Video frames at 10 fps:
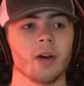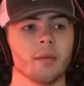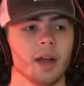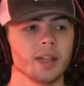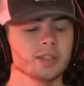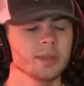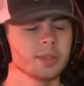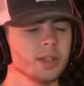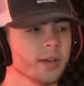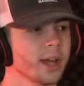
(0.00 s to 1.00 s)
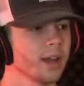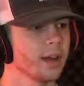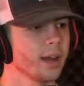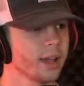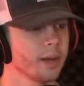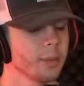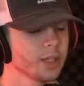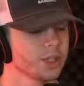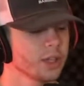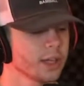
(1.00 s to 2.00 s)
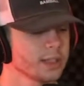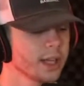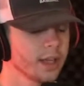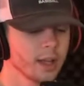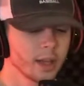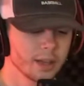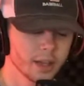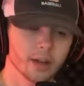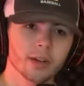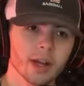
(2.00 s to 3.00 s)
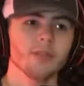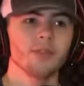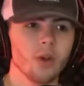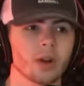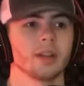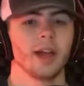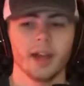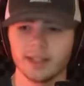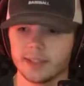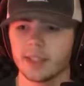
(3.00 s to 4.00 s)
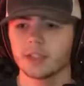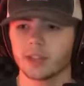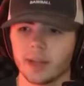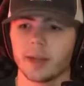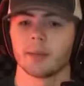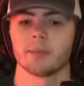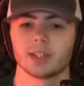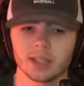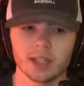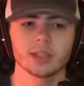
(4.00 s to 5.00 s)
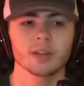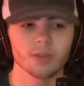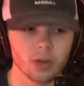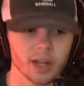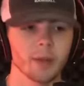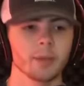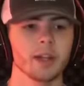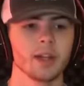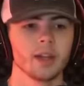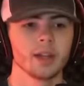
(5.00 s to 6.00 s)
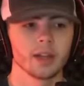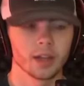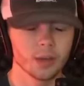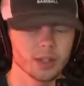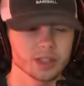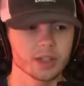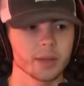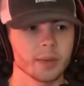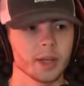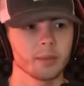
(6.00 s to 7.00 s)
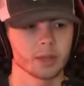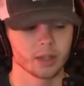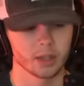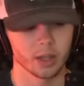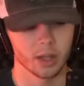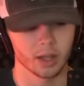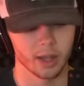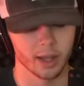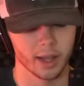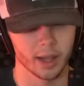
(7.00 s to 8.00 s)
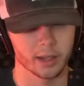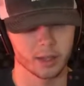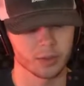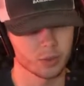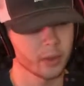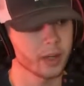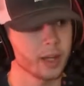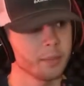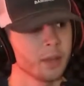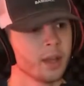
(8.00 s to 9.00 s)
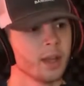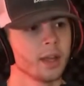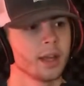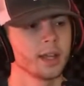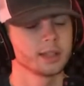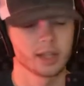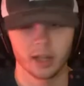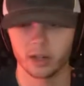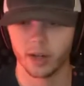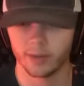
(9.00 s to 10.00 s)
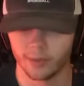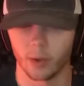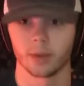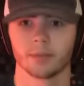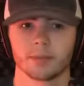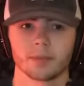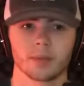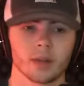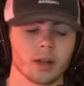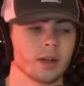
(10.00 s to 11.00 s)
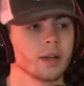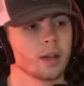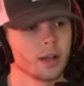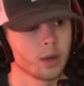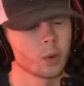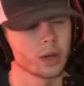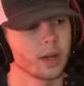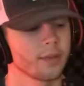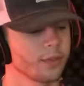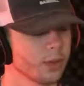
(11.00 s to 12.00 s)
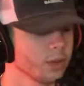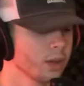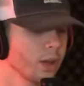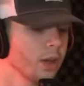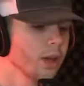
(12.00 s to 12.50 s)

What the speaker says: My Instagram's new. I gotta make sure I say it. The Underground 4. That is the Instagram name. Instead of Tug 4 Comedy, the new Instagram name and the new Twitter name is the Underground 4. Or if you're a